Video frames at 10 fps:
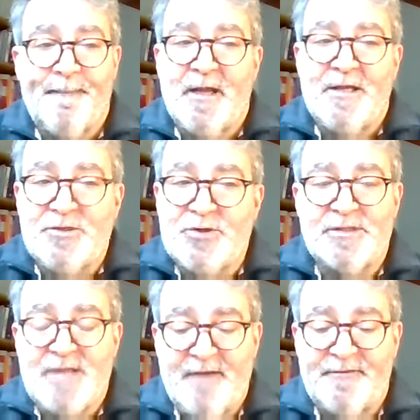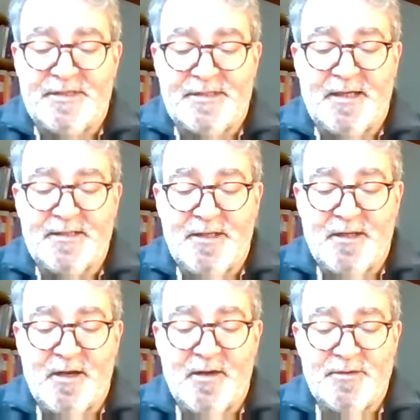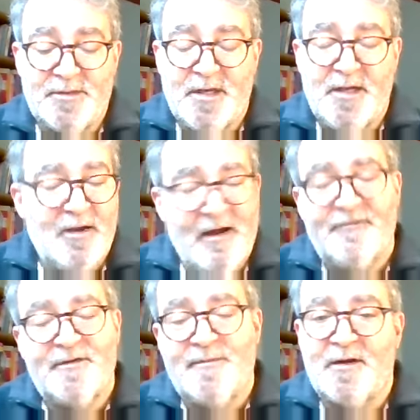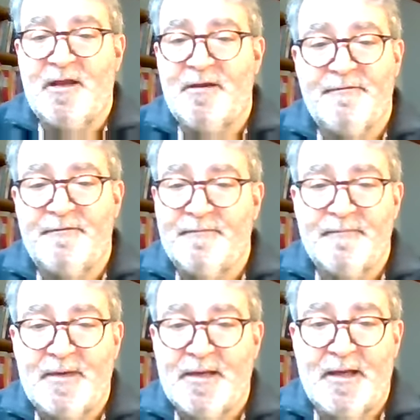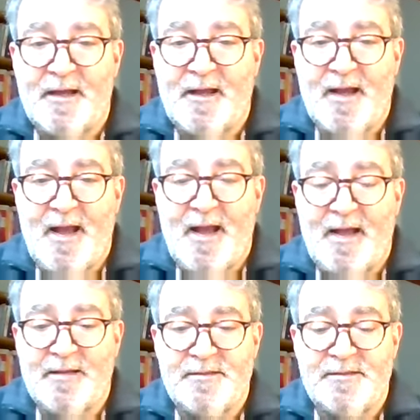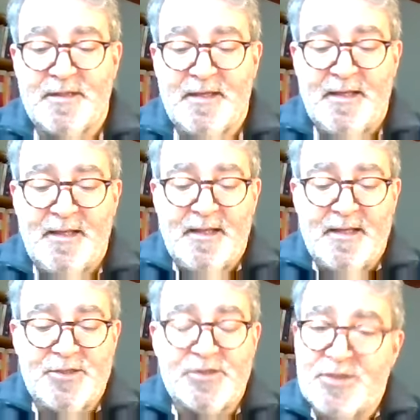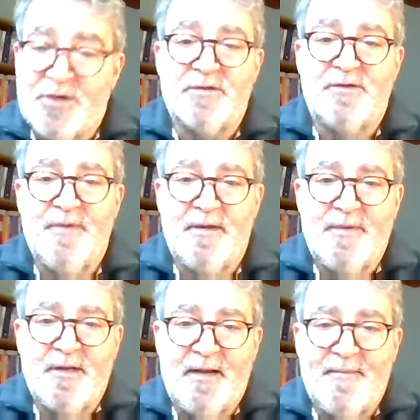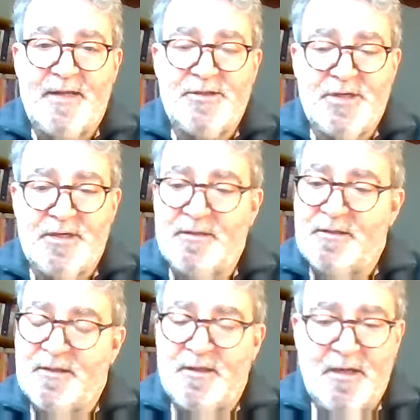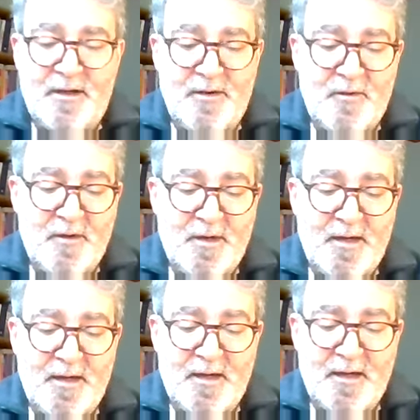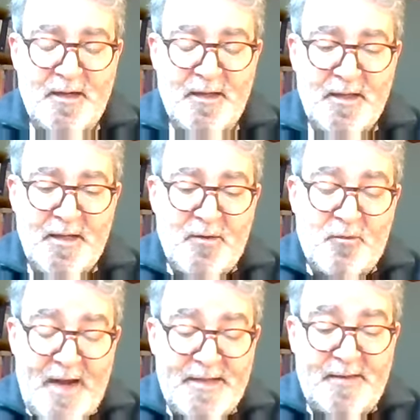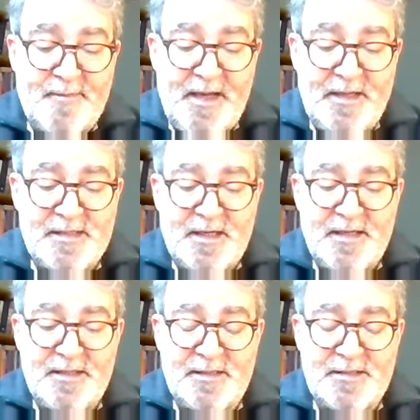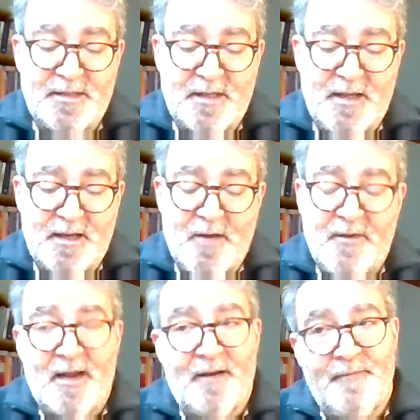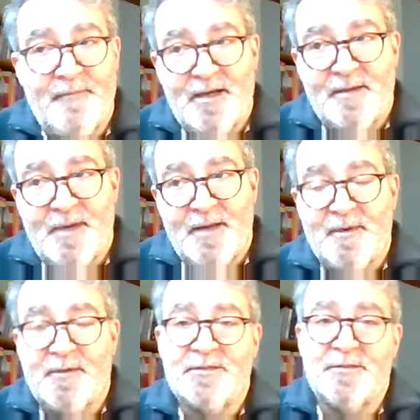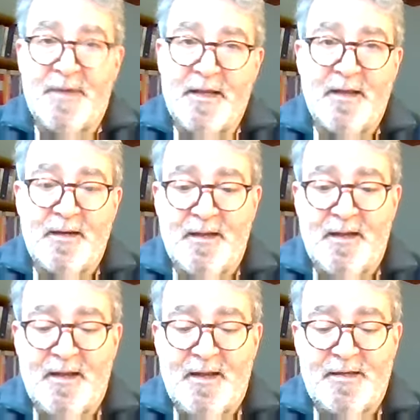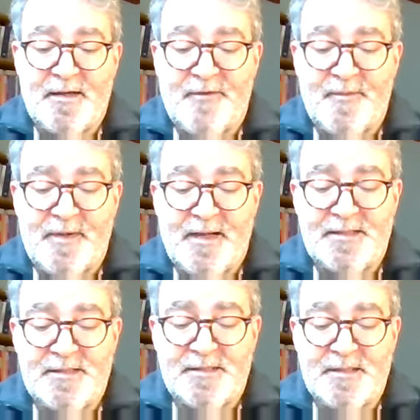You just have to stick to your guns. You have to believe and just talk to people. I mentioned, you know, writing pieces, going out and meeting people, speaking at different places.